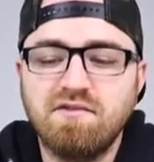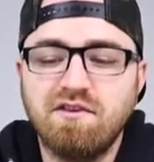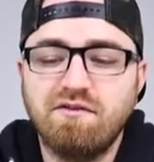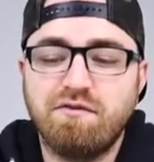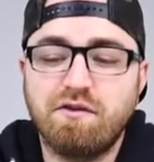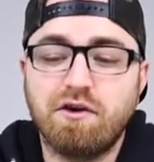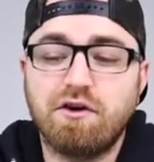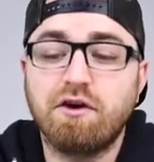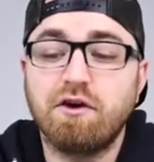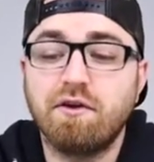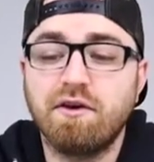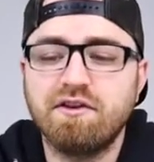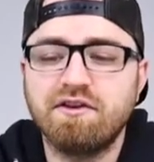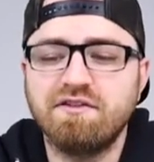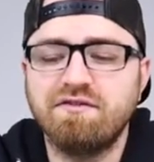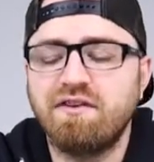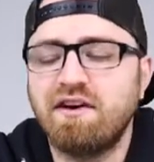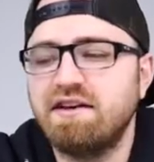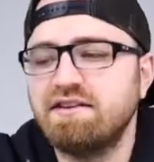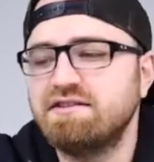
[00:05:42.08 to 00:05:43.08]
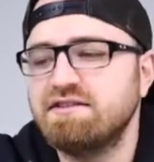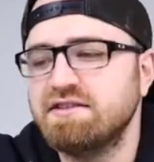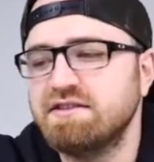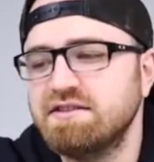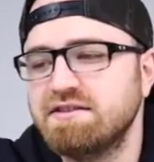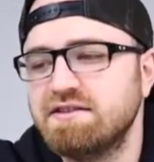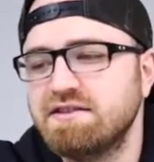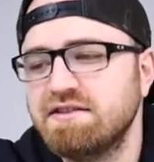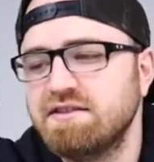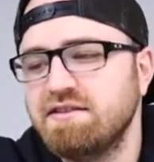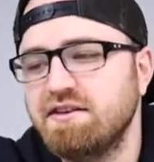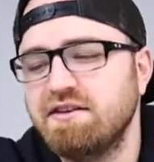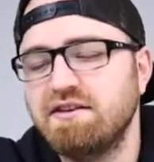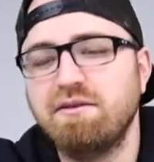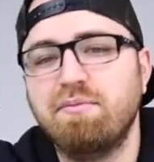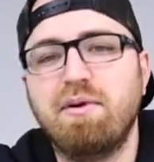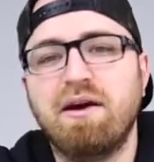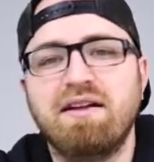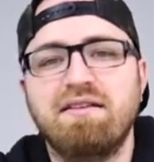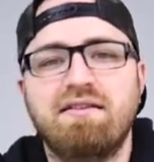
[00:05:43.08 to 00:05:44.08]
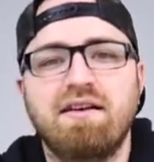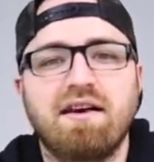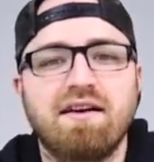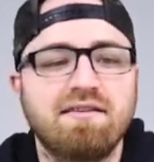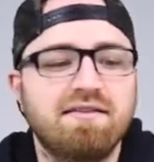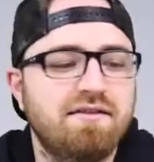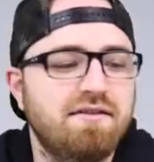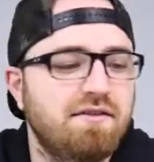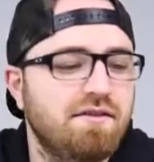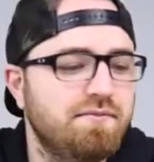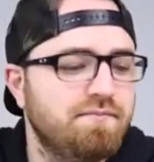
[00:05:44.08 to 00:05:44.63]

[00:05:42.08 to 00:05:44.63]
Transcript: for current devices in the bend test.